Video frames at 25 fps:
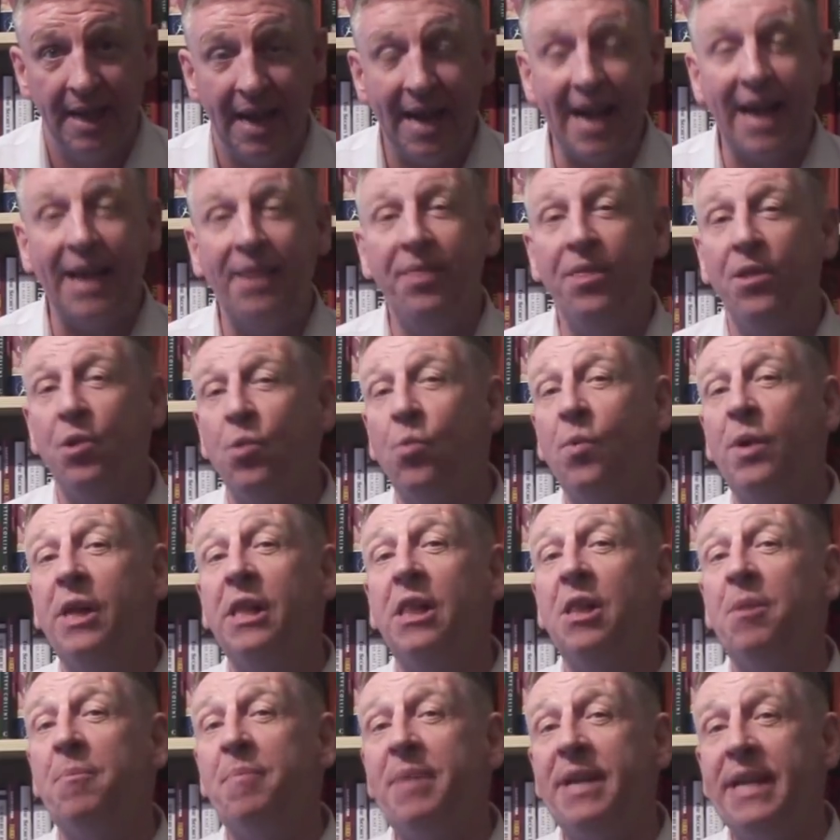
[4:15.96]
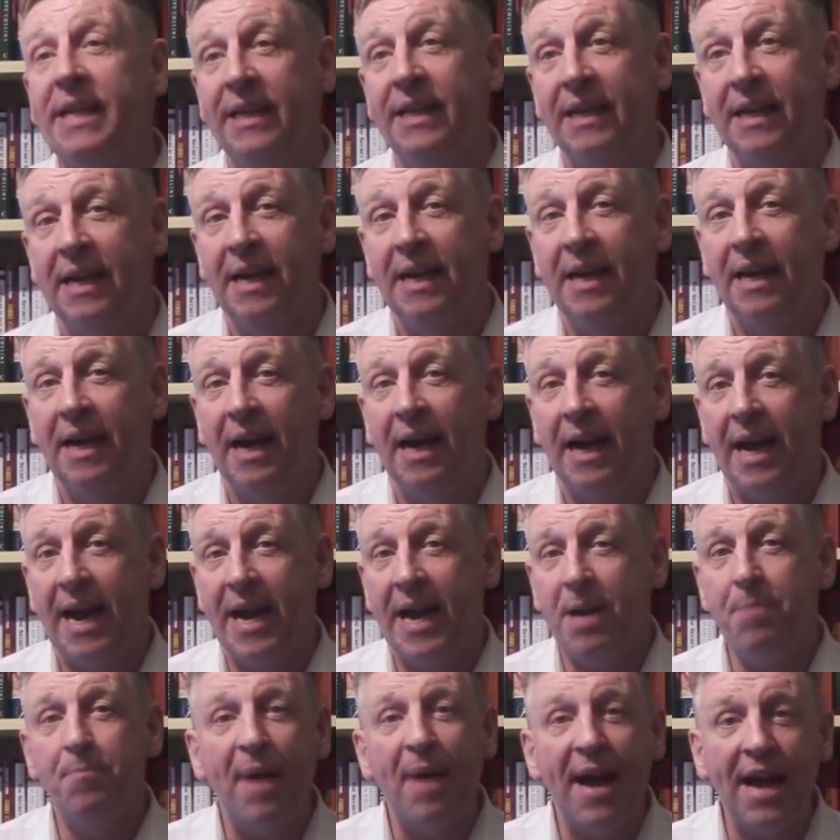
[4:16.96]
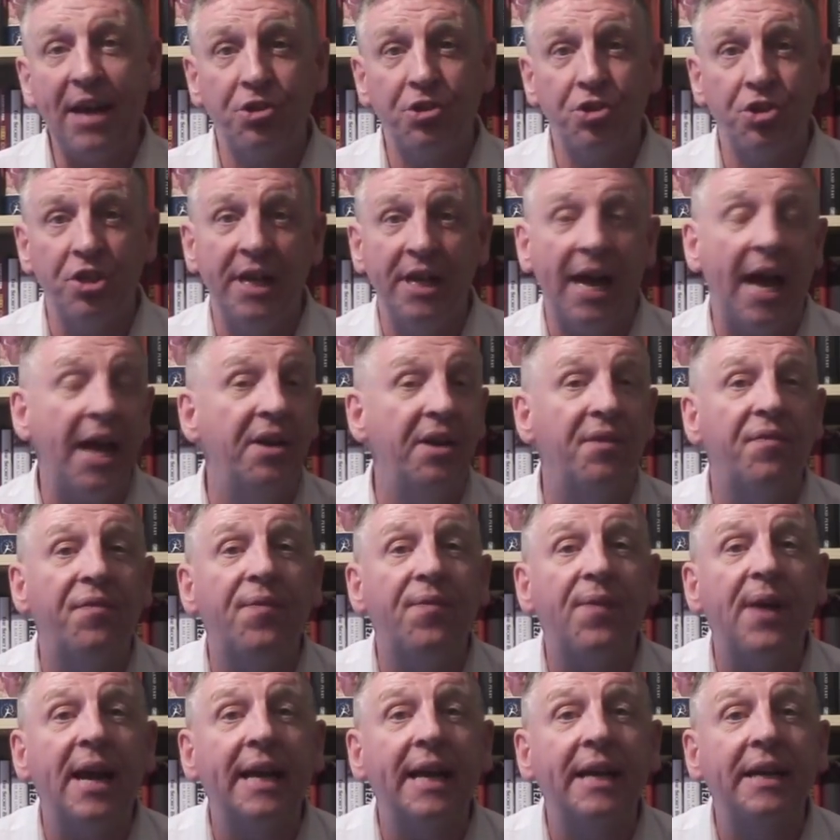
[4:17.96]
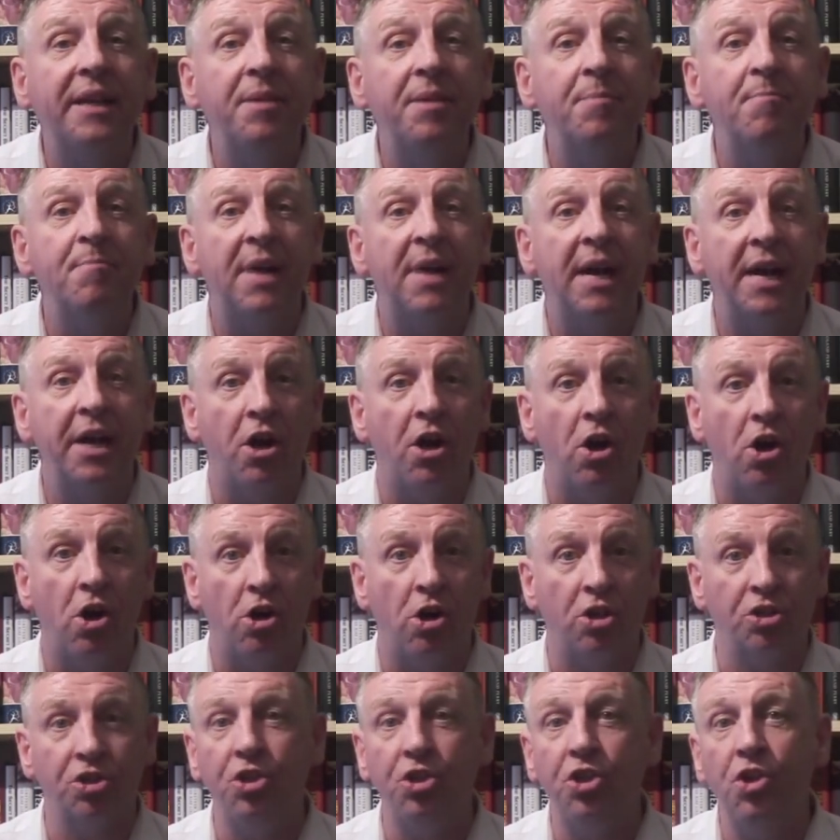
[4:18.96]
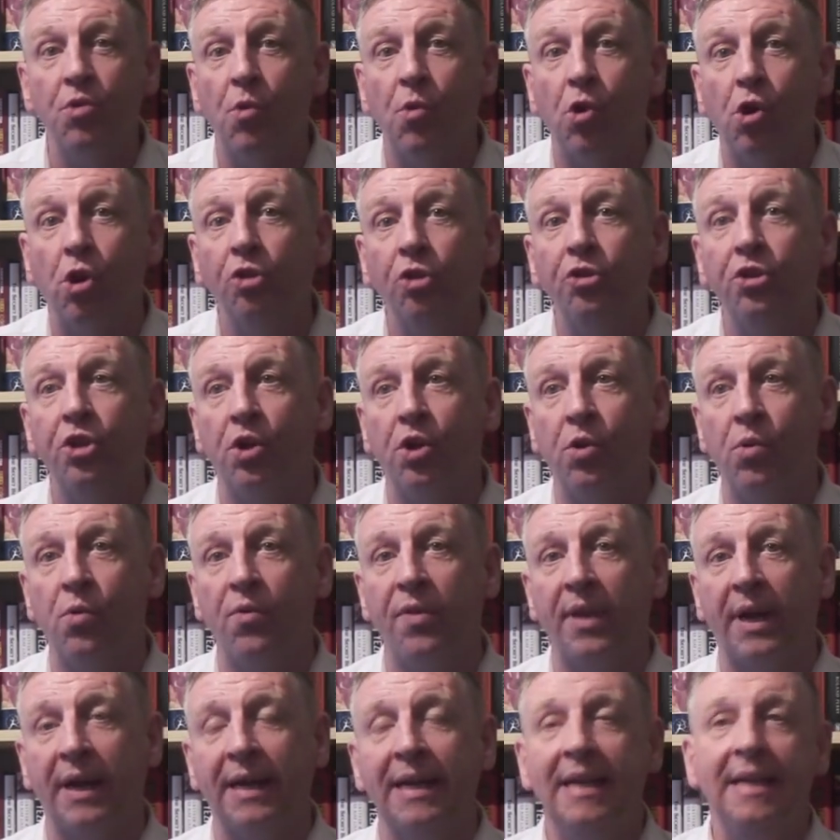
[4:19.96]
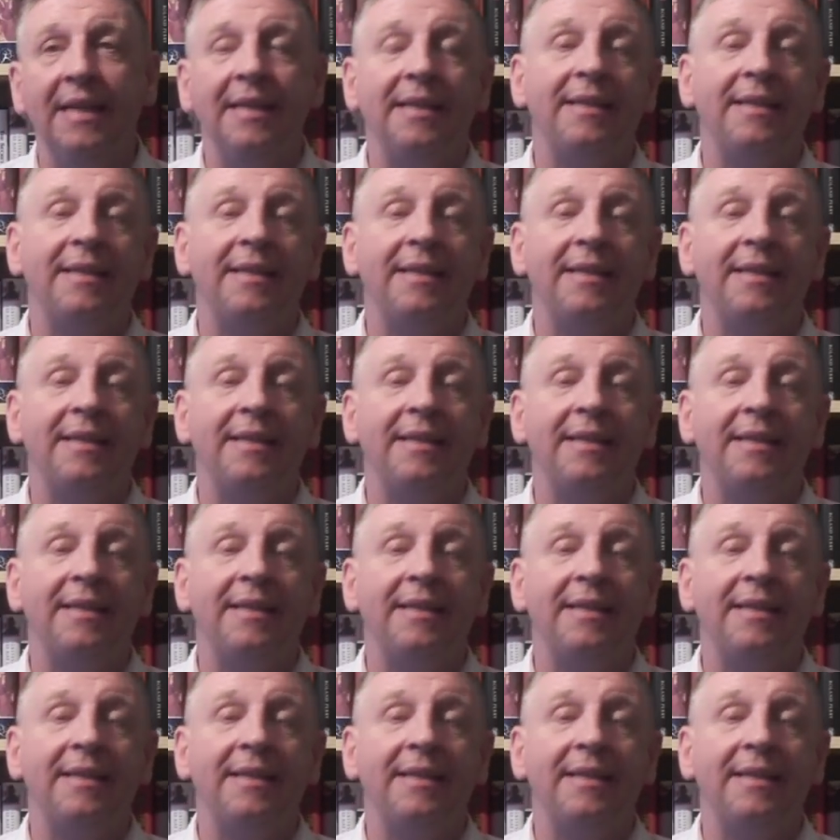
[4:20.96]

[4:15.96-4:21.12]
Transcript: And there will be a passion and a fire in my heart. And you all know that.